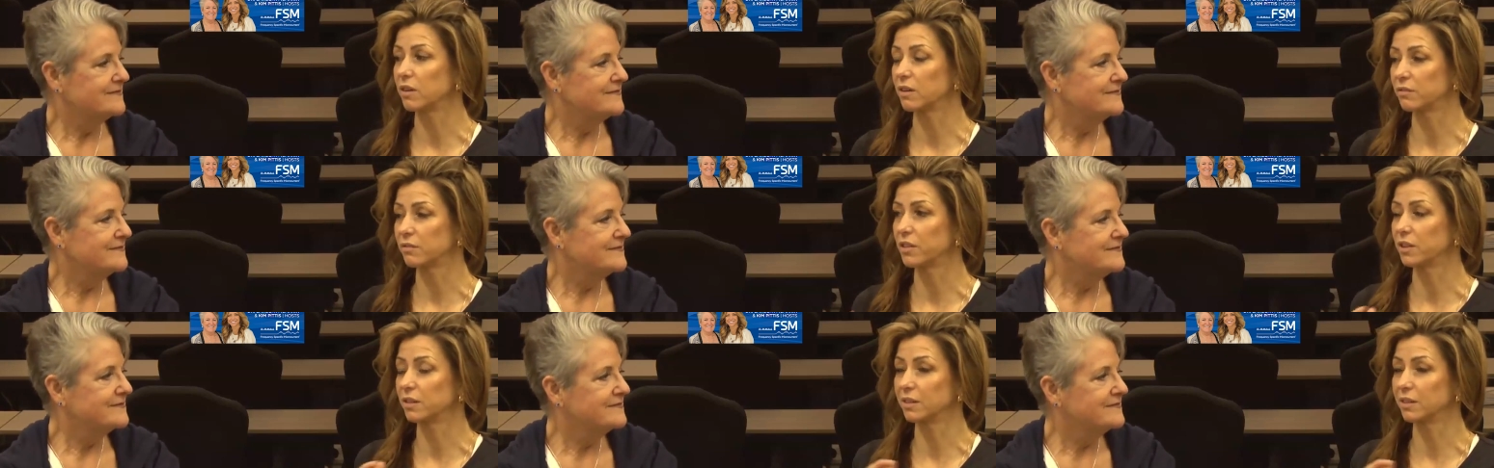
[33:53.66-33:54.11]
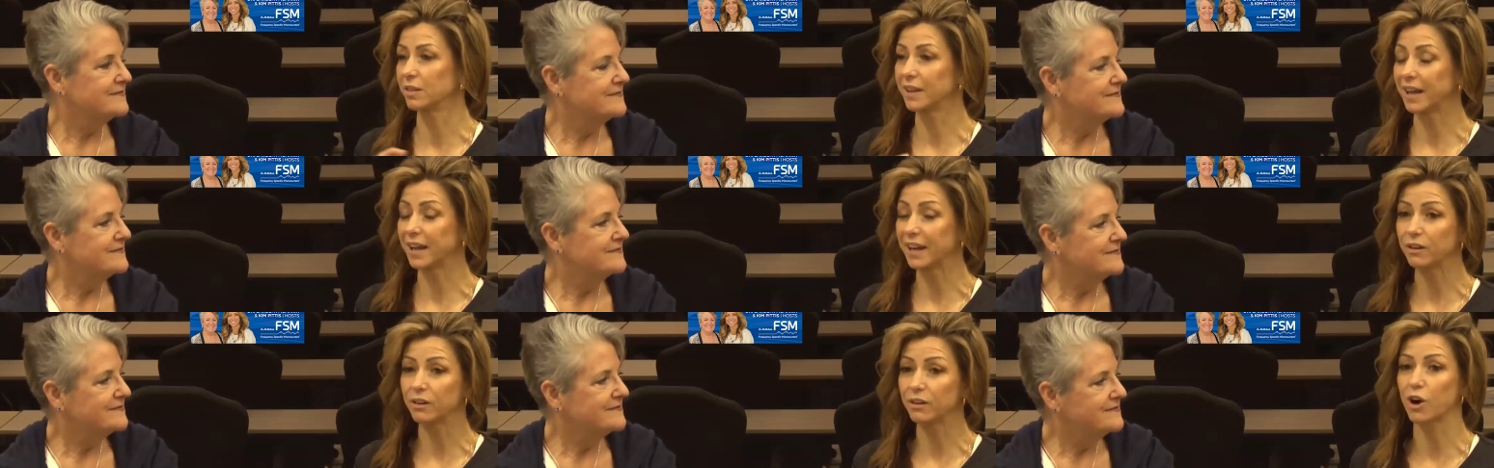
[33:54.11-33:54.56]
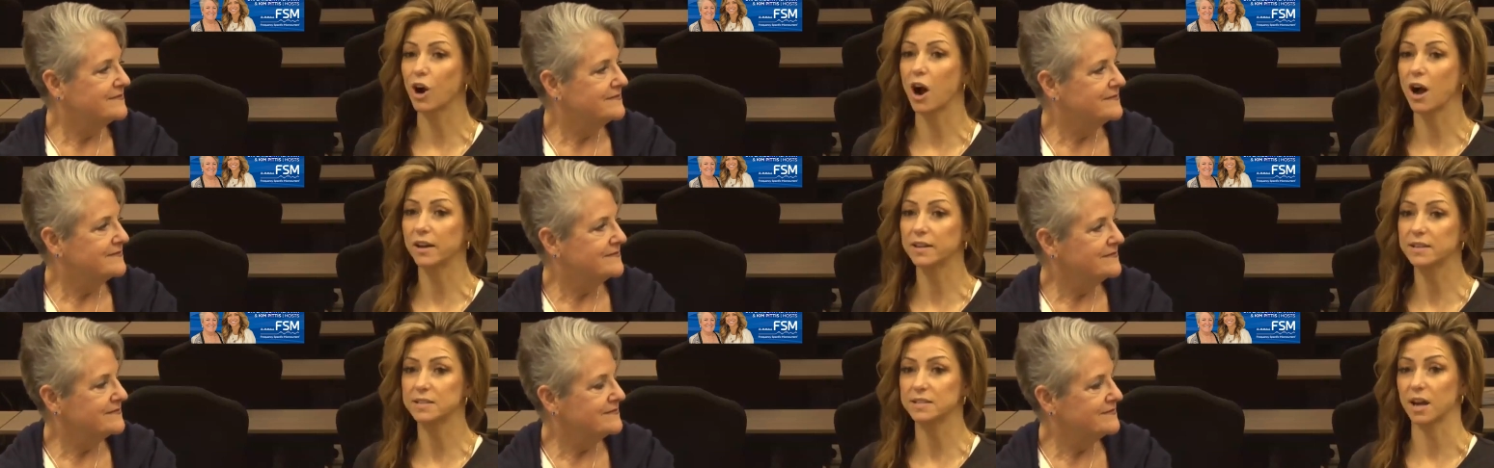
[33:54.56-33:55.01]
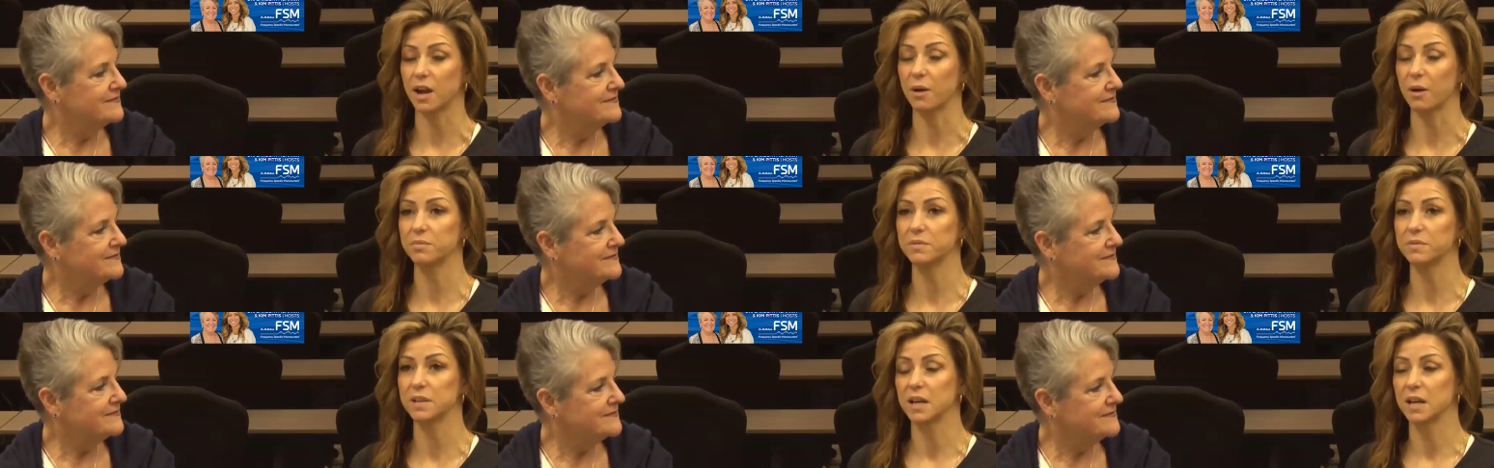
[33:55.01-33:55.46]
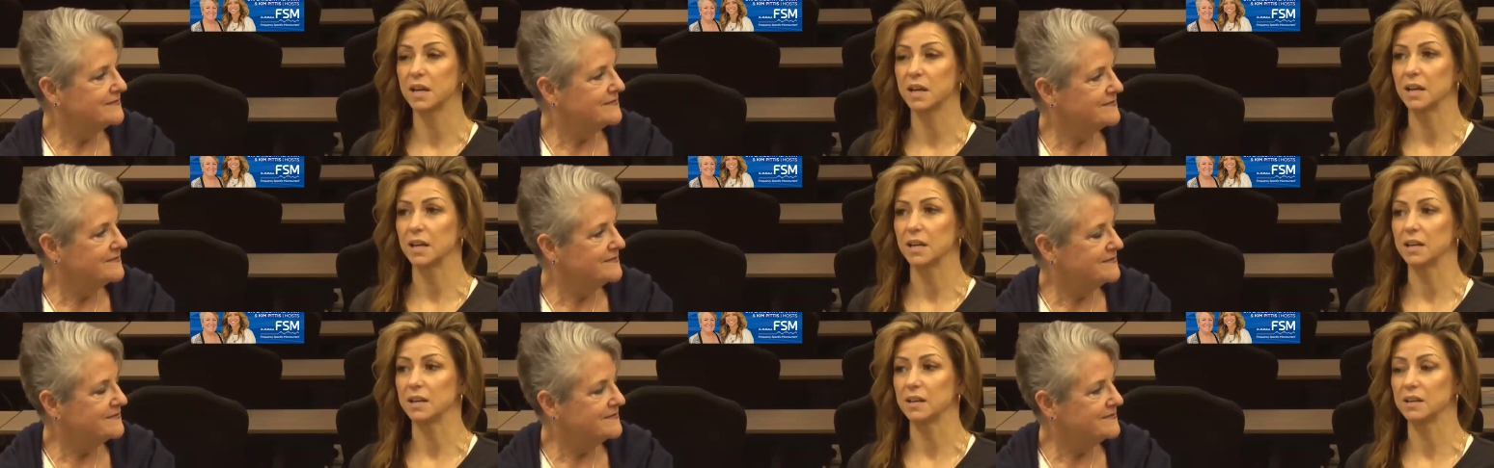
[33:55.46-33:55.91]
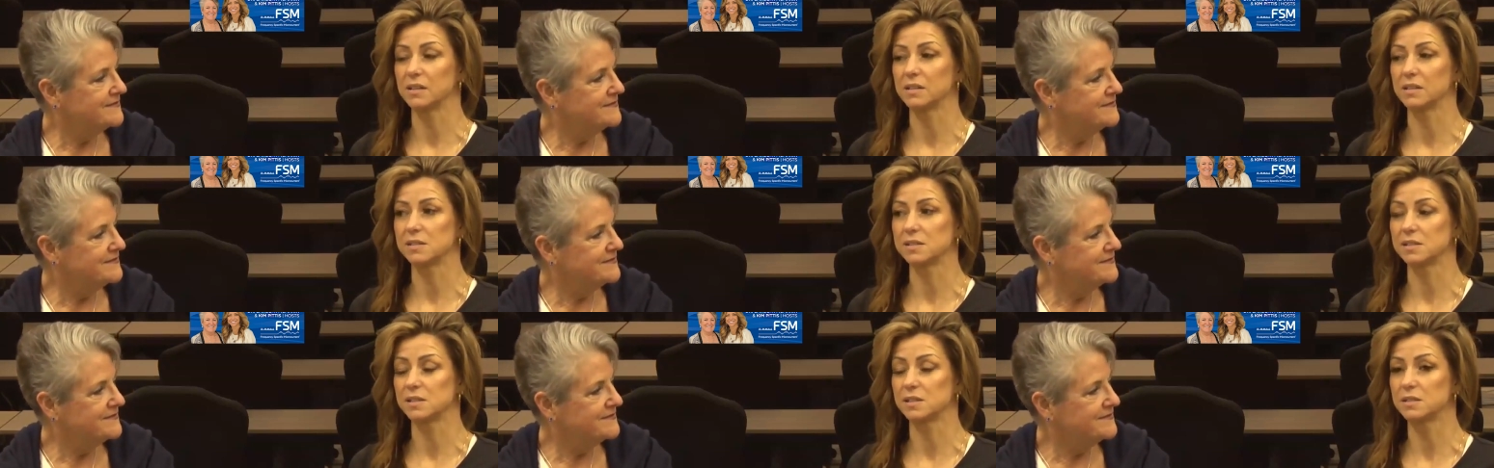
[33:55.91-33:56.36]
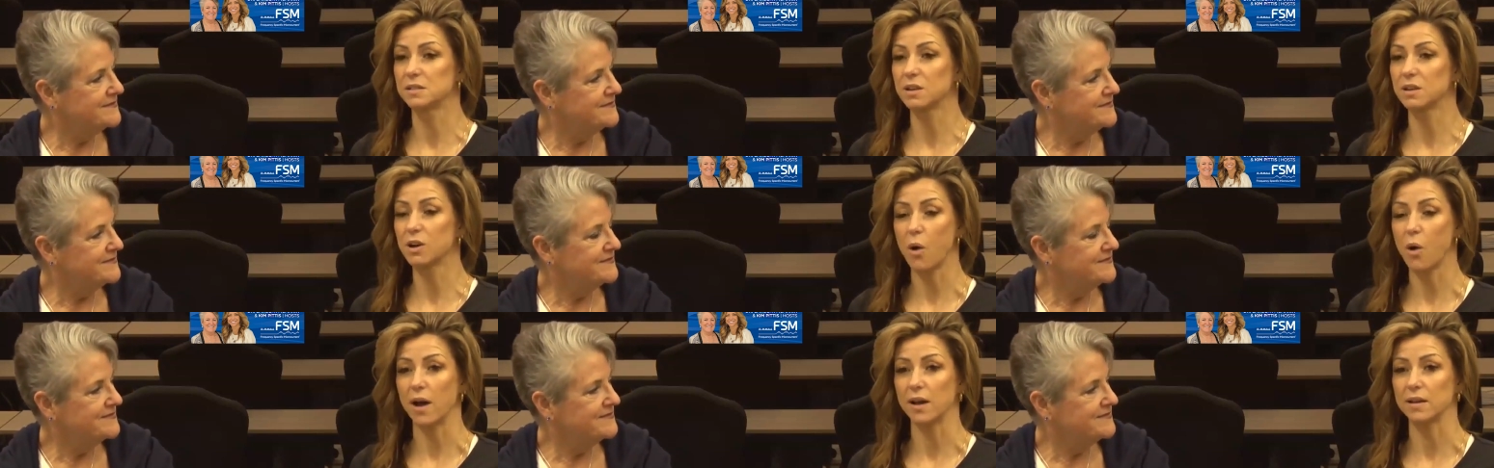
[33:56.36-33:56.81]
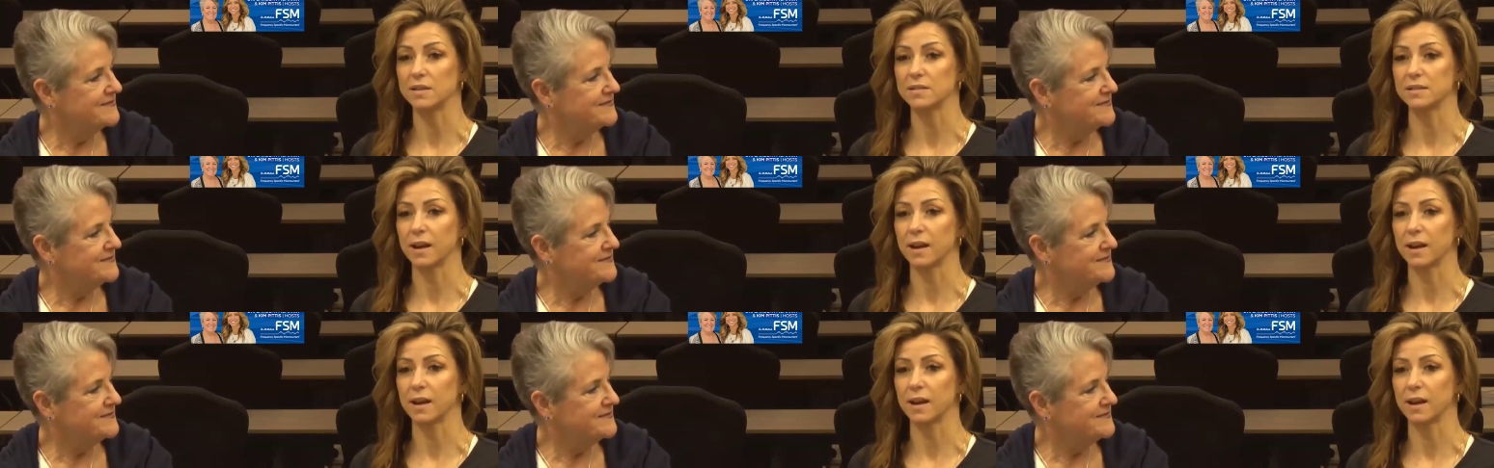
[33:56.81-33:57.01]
Speaker 1: of the layer concept is the psoas.